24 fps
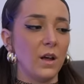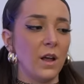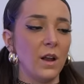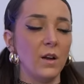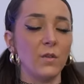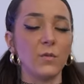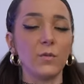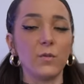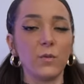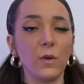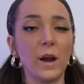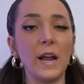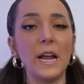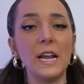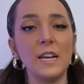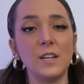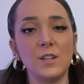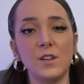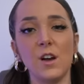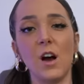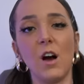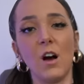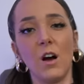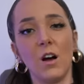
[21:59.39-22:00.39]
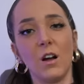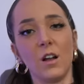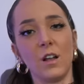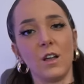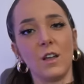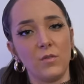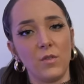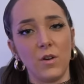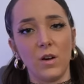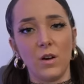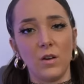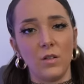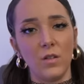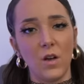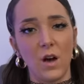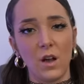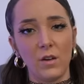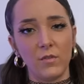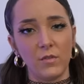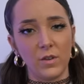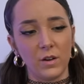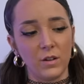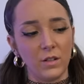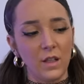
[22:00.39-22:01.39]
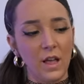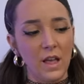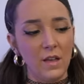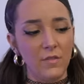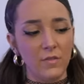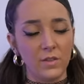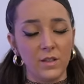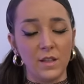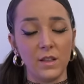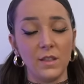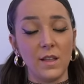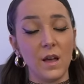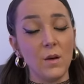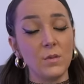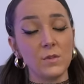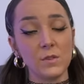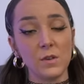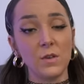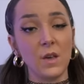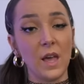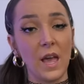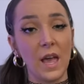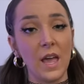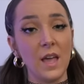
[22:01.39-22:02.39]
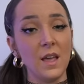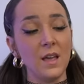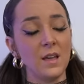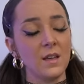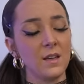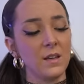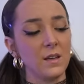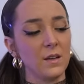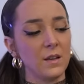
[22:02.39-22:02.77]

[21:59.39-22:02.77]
afraid dog for a lot of her life, and that was okay.